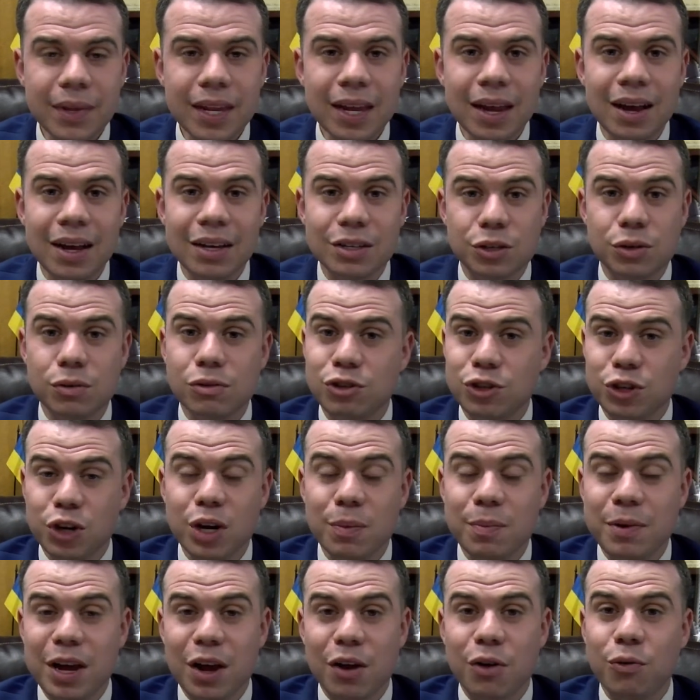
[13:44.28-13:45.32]
So sure
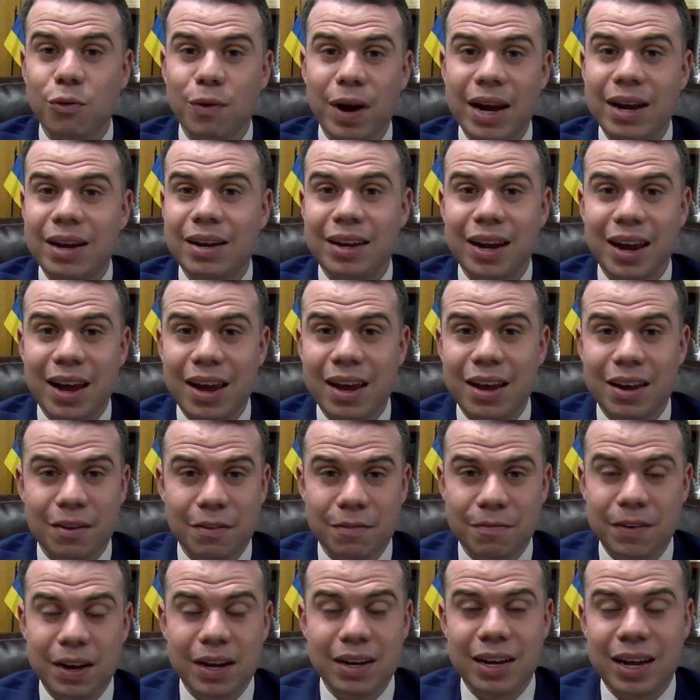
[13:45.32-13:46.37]
to be a great day and a
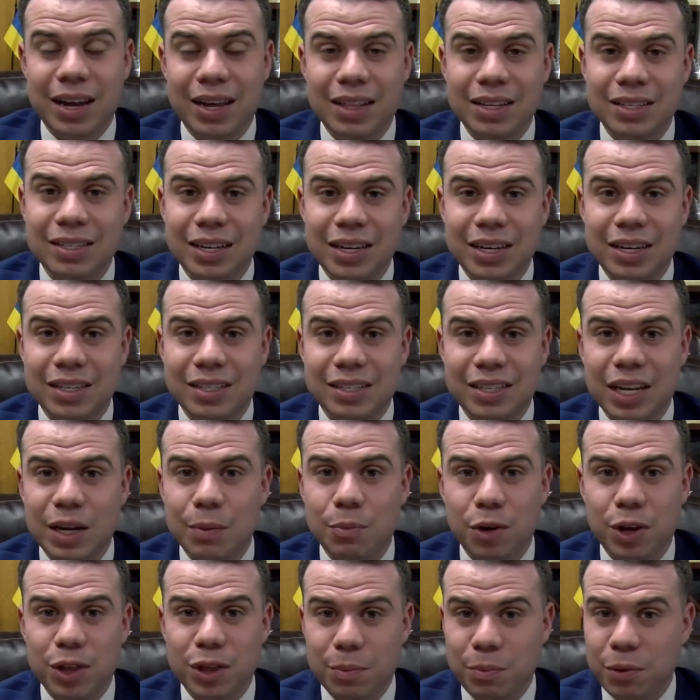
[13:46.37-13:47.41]
fun day in the city to
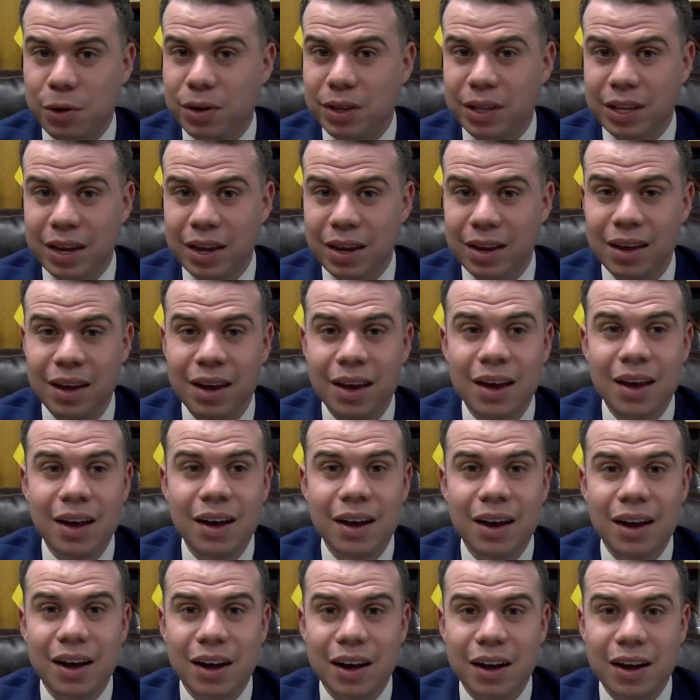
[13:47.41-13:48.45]
celebrate the birthday
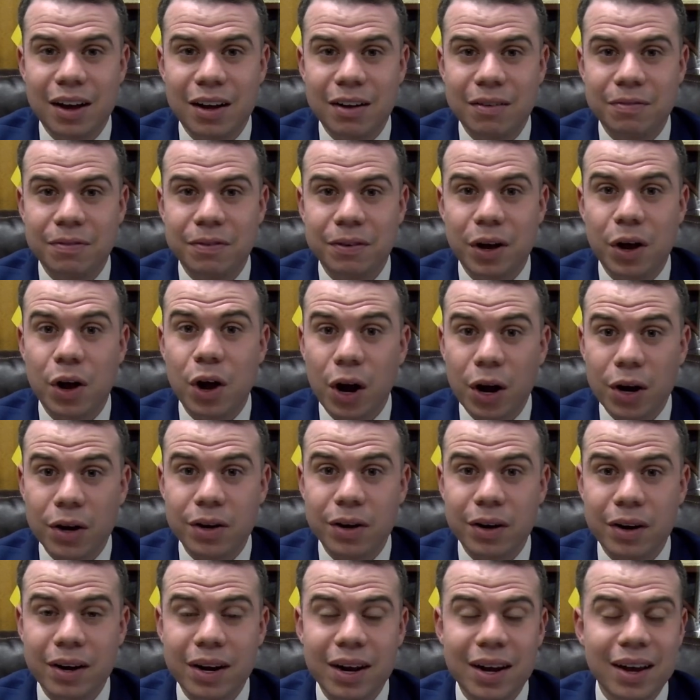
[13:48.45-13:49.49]
of
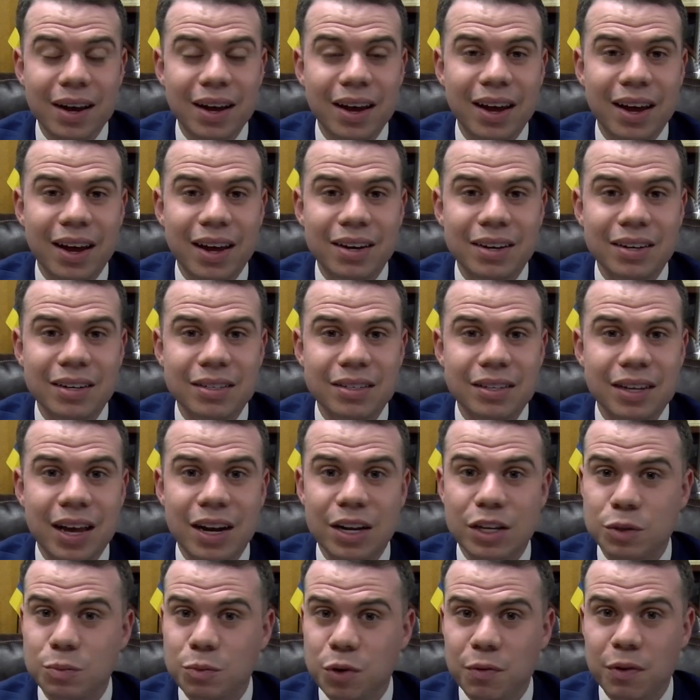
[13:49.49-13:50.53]
Gardner and
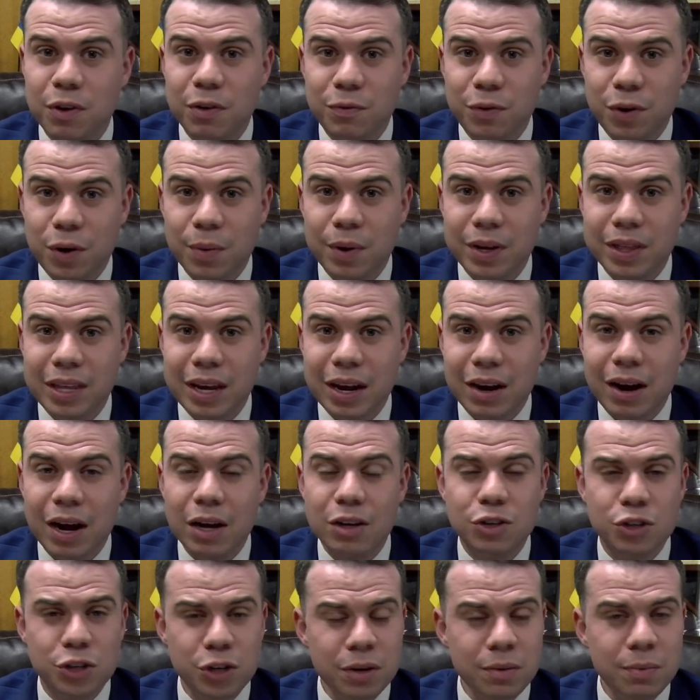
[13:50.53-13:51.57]
get us moving forward there.
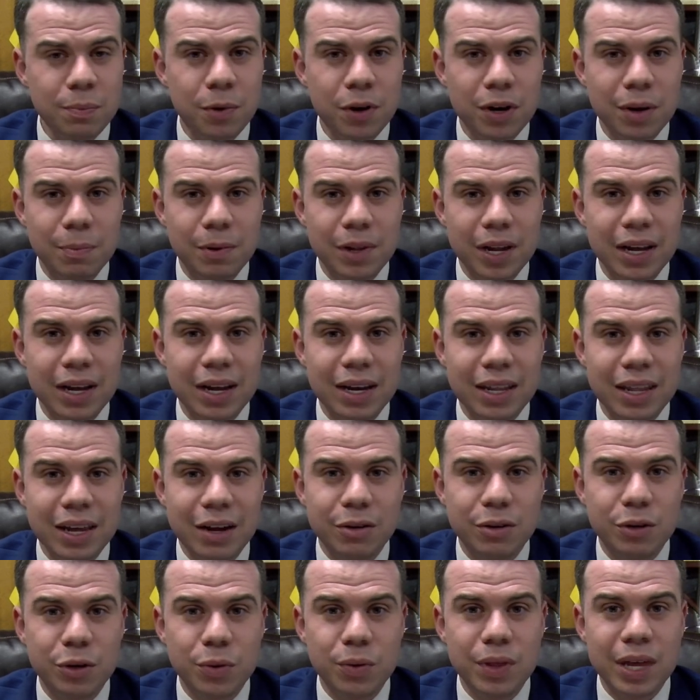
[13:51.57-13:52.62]
I should put a plug in
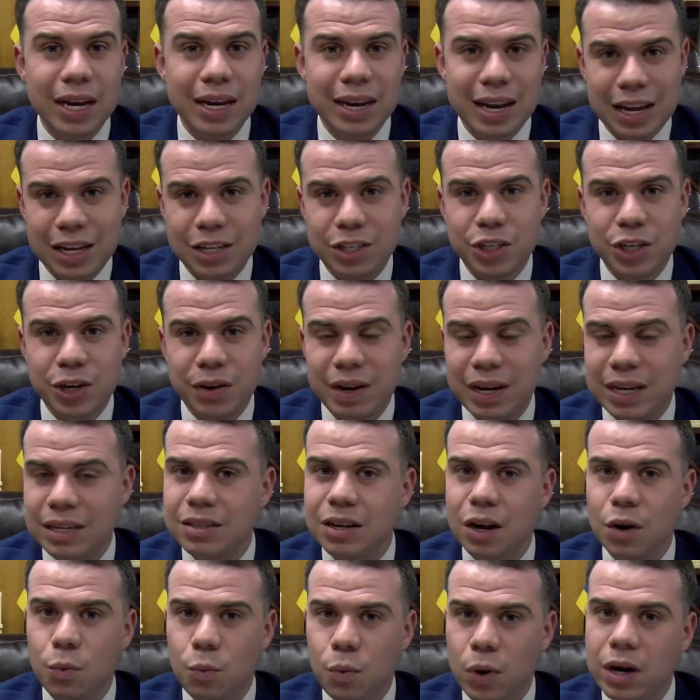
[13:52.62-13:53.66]
there too that next year
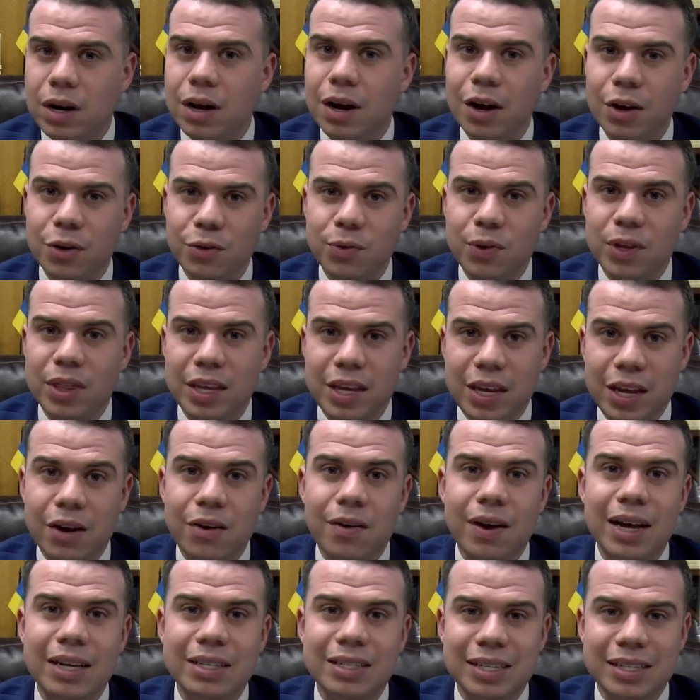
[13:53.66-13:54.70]
is our 100th
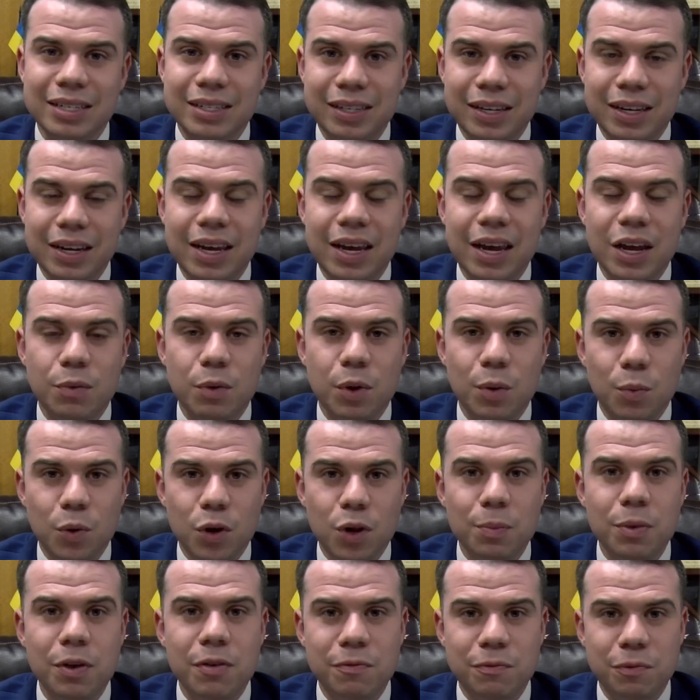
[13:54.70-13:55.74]
year as a city, and we
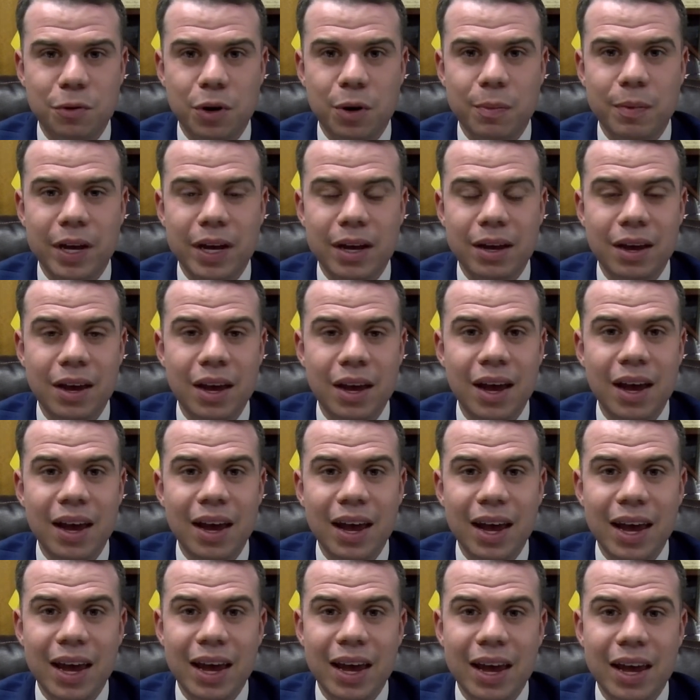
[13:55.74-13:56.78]
will be forming
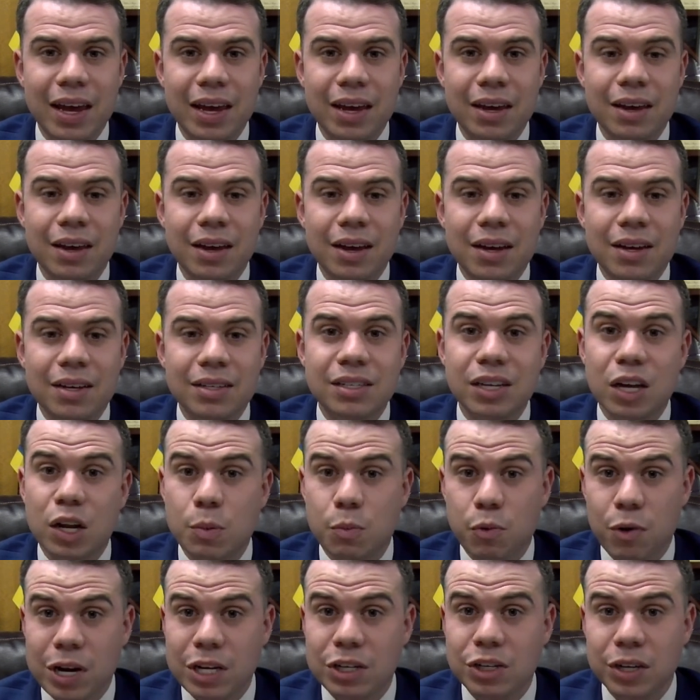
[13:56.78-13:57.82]
a
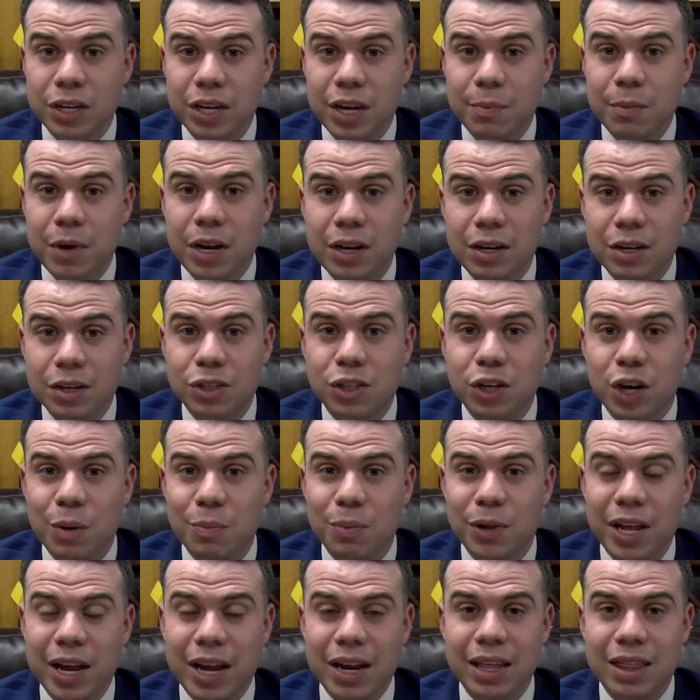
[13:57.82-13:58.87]
celebration committee to
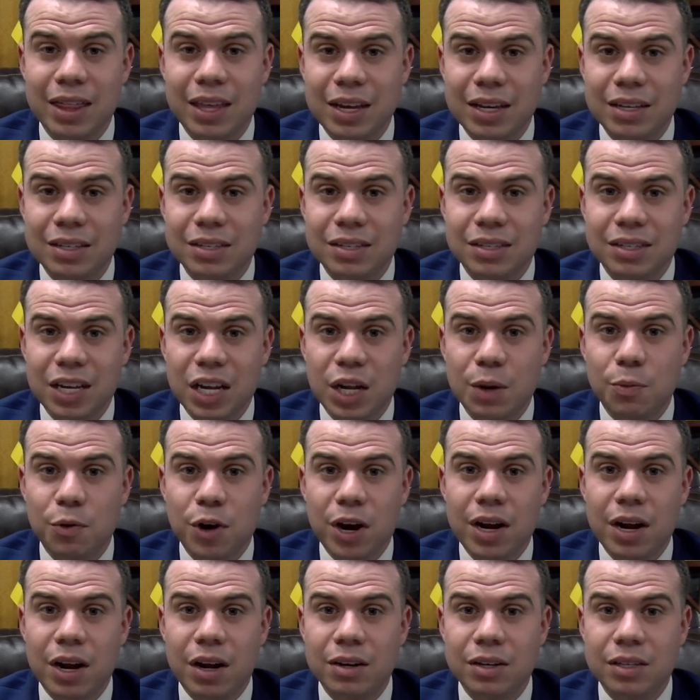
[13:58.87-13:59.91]
start planning things to
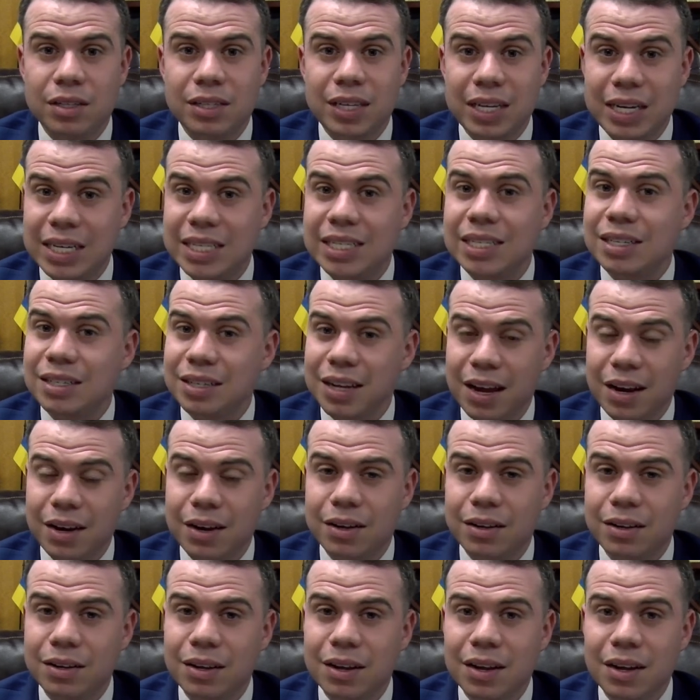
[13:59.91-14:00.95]
celebrate our city
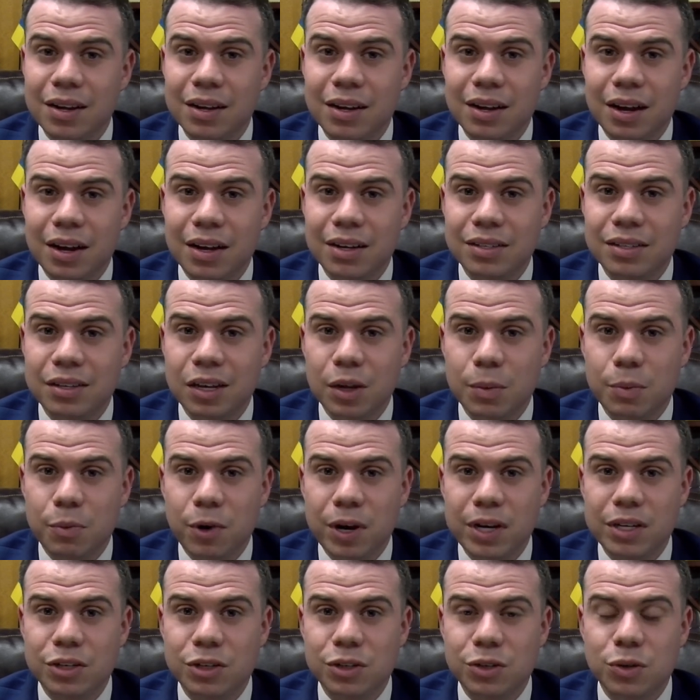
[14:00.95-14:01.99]
centennial
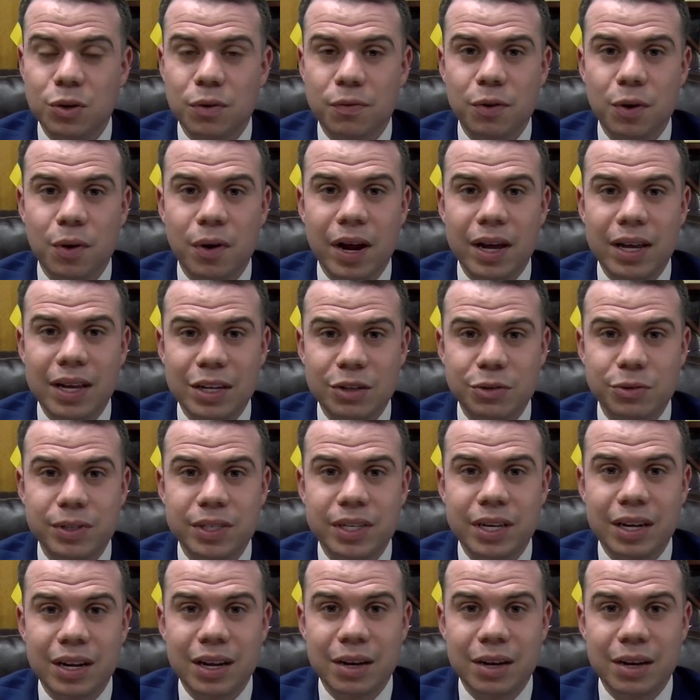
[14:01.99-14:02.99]
celebration. So if you are interested in